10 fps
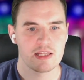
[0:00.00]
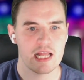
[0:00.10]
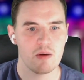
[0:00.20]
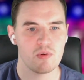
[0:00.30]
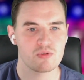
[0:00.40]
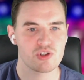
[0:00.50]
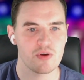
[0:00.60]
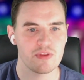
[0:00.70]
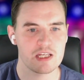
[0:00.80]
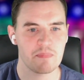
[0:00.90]
Now we'll
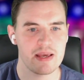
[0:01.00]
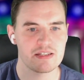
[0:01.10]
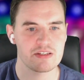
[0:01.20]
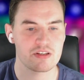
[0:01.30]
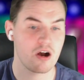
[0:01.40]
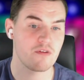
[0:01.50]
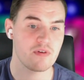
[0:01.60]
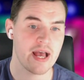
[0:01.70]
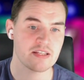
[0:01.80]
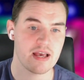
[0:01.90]
show these pieces
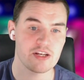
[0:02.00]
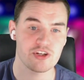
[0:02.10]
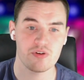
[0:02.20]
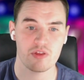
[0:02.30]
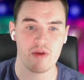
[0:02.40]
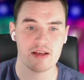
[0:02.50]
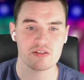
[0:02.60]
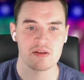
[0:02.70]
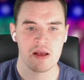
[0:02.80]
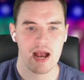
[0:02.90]
of SH, you know the
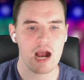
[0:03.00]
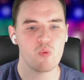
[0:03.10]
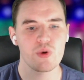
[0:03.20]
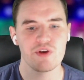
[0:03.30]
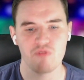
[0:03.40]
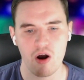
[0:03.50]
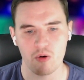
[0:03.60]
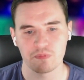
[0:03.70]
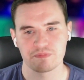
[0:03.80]
rest, how we roll.